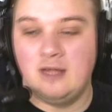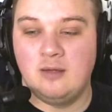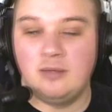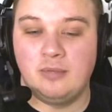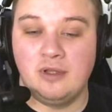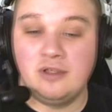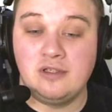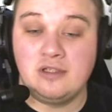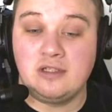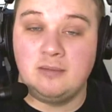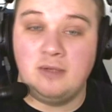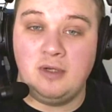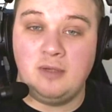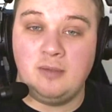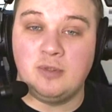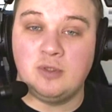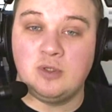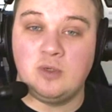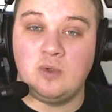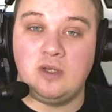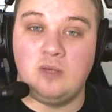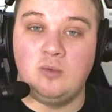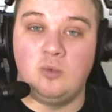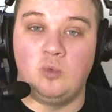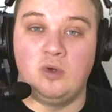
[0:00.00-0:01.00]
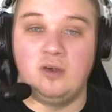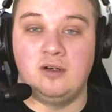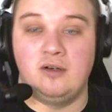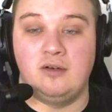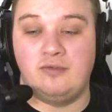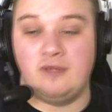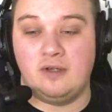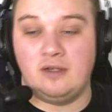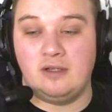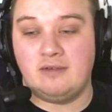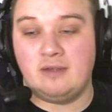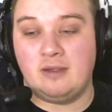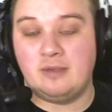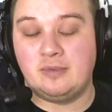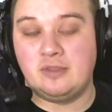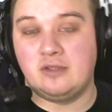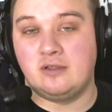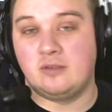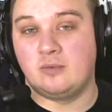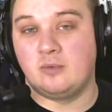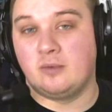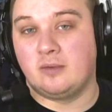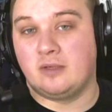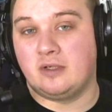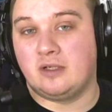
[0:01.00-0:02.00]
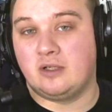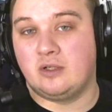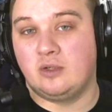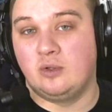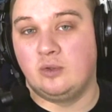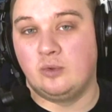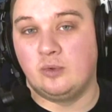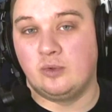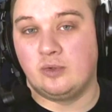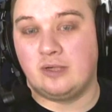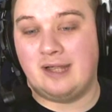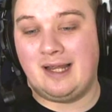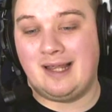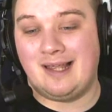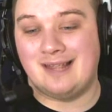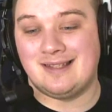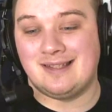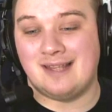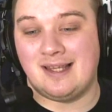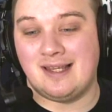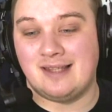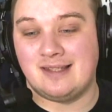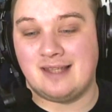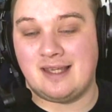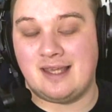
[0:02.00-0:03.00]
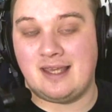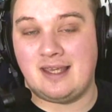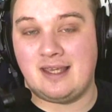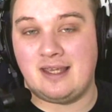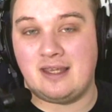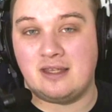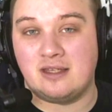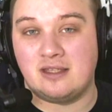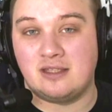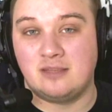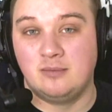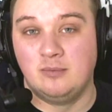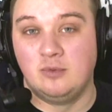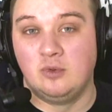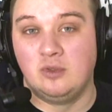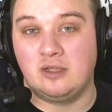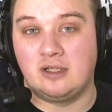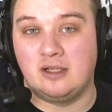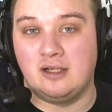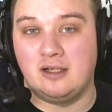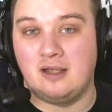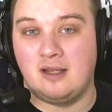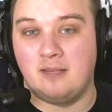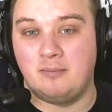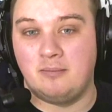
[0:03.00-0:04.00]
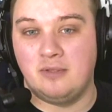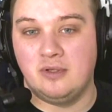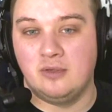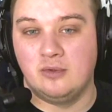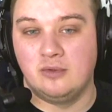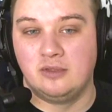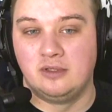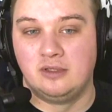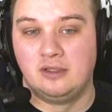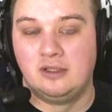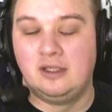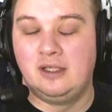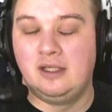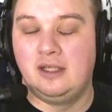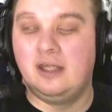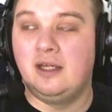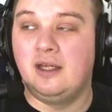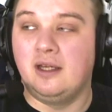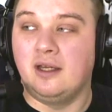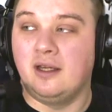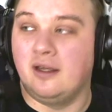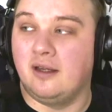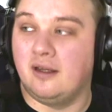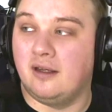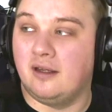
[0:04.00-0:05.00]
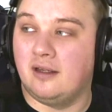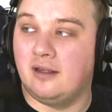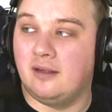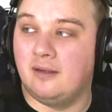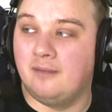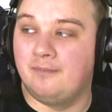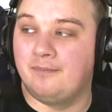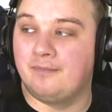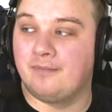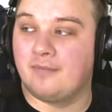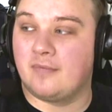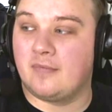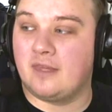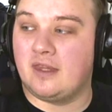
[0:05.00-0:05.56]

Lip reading: But those are going to be between 1 and 5 episodes, what I'm going to class as a smaller kind of like build. And